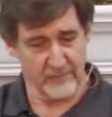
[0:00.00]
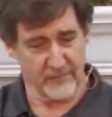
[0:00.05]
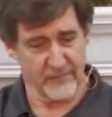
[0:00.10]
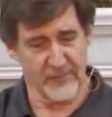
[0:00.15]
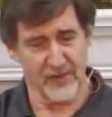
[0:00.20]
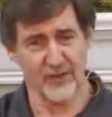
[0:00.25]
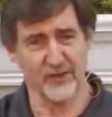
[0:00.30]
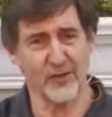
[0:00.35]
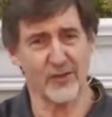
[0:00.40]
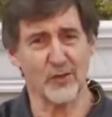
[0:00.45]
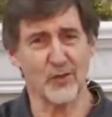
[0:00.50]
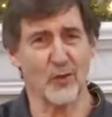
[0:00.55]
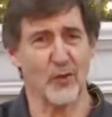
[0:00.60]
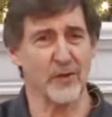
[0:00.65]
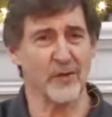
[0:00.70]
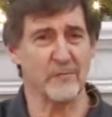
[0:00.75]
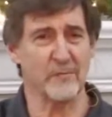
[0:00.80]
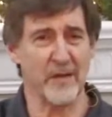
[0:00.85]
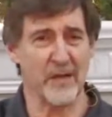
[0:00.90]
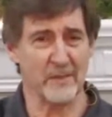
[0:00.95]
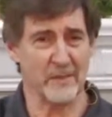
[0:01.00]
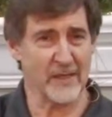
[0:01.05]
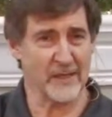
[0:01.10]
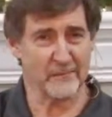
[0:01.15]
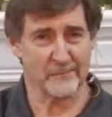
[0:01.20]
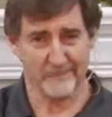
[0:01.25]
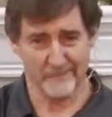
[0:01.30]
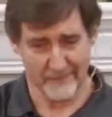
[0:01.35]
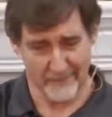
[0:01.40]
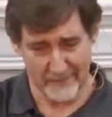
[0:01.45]
Just ignore the baby.
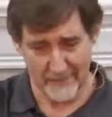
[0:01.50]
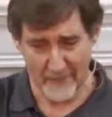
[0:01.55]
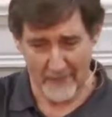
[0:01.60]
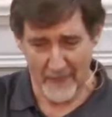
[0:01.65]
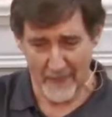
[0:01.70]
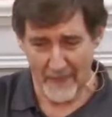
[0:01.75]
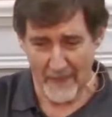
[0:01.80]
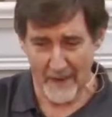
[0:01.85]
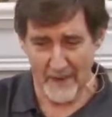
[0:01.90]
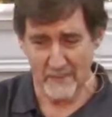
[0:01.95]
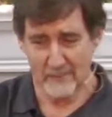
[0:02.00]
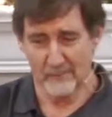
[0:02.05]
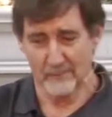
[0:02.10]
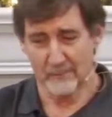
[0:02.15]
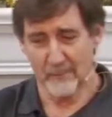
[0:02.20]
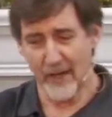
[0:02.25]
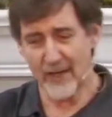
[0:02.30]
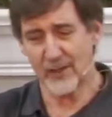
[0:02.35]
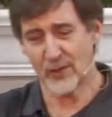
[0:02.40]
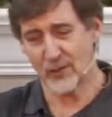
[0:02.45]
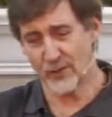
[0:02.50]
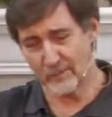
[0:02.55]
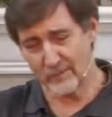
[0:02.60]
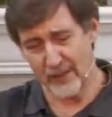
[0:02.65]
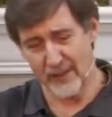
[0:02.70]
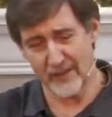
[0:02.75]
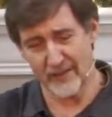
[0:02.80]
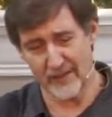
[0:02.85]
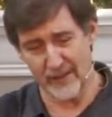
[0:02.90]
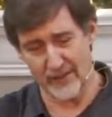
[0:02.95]
Mike, you can
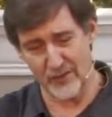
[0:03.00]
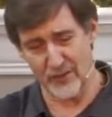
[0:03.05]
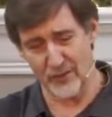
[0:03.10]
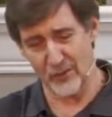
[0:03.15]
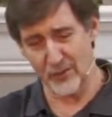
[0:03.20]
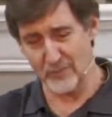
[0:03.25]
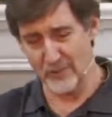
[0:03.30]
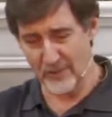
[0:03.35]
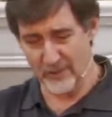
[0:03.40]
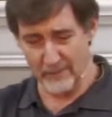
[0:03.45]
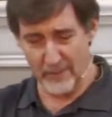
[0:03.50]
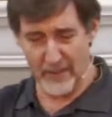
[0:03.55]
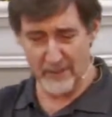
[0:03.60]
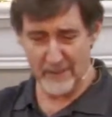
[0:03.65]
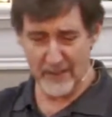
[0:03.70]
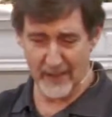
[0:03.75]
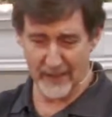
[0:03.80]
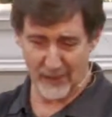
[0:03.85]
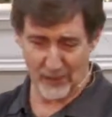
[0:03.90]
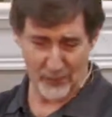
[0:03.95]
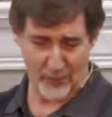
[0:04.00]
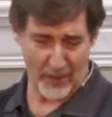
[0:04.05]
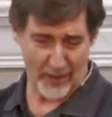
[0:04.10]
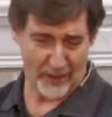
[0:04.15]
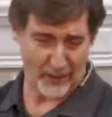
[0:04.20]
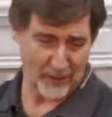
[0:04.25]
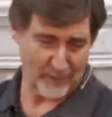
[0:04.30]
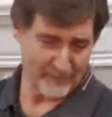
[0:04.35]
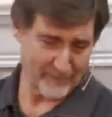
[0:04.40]
pay attention to, but the baby gets grace.